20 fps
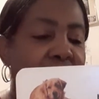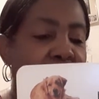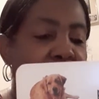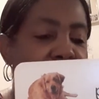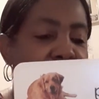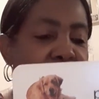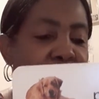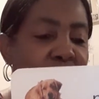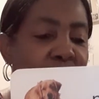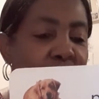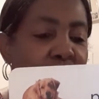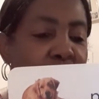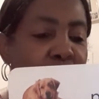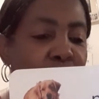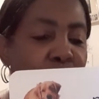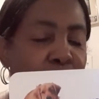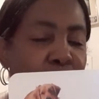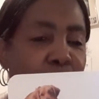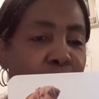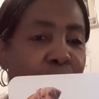If they
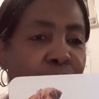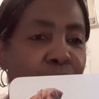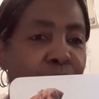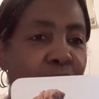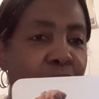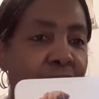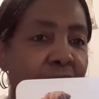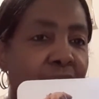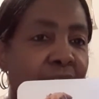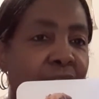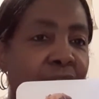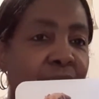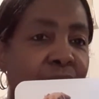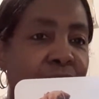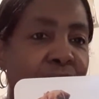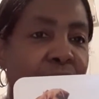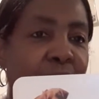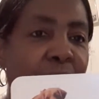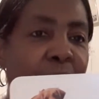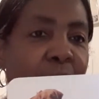go too far out or
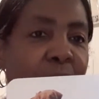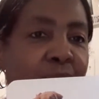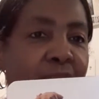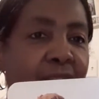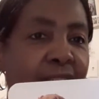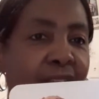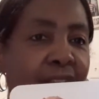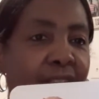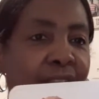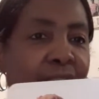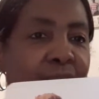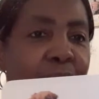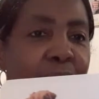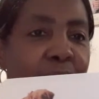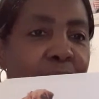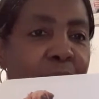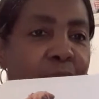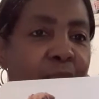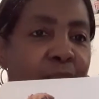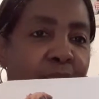something, he kind of
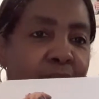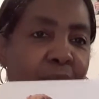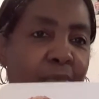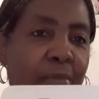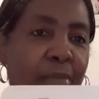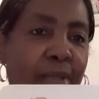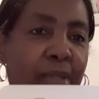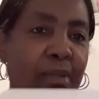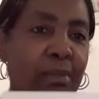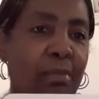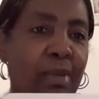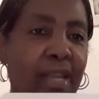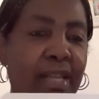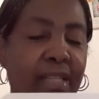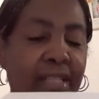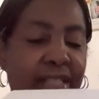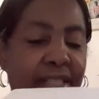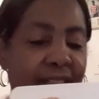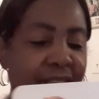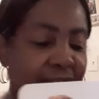bring them back
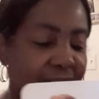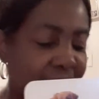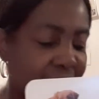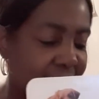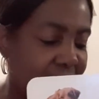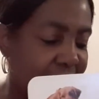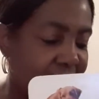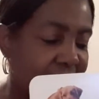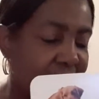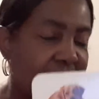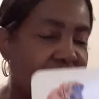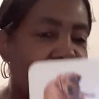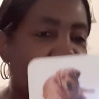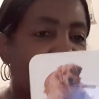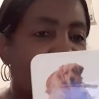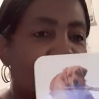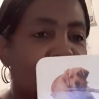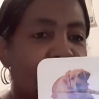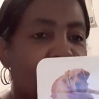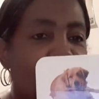in.
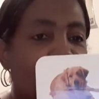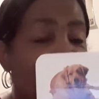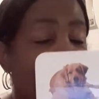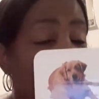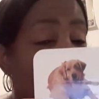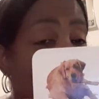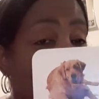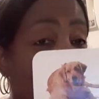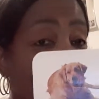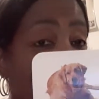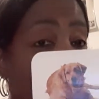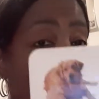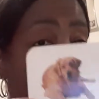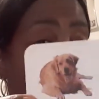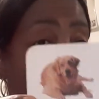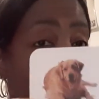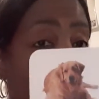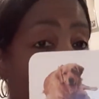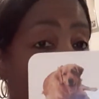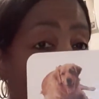So they have
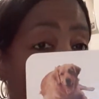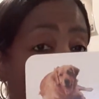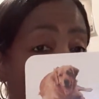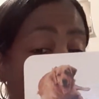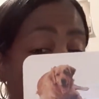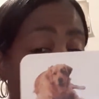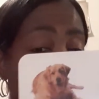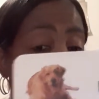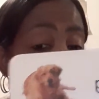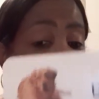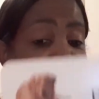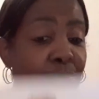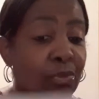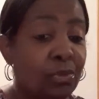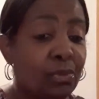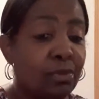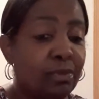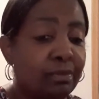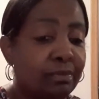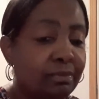dogs on the
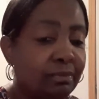farm.